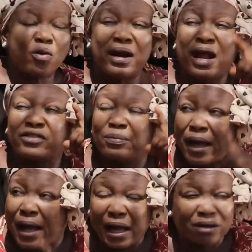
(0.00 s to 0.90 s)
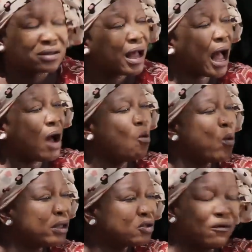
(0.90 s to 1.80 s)
left my house and
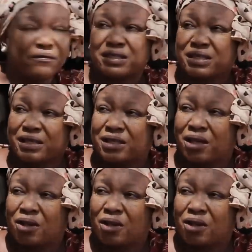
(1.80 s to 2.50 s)
went to visit